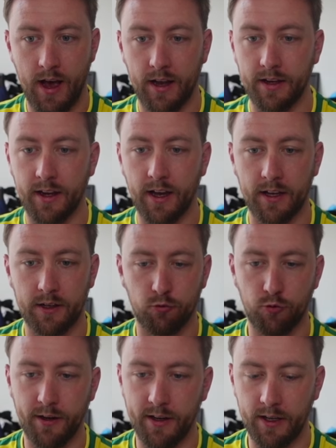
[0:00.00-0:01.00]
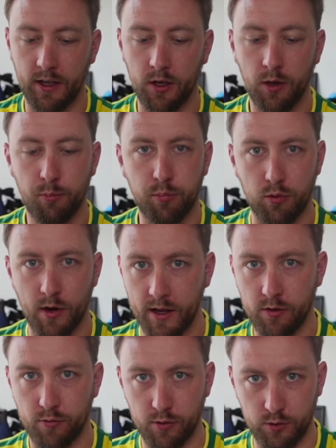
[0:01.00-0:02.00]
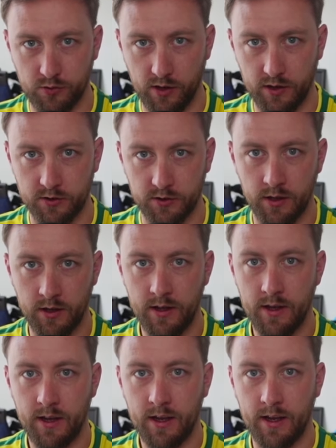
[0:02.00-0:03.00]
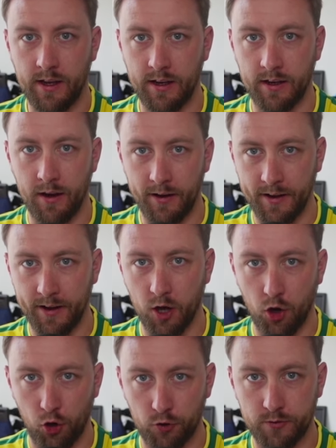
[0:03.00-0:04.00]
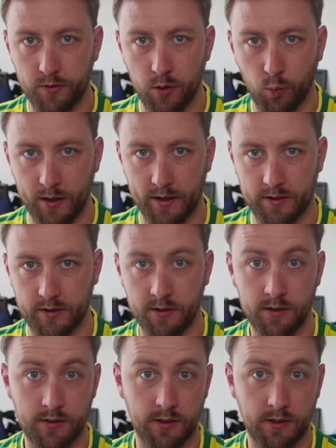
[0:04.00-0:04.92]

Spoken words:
he had a really breakthrough season in Ligue 1 with the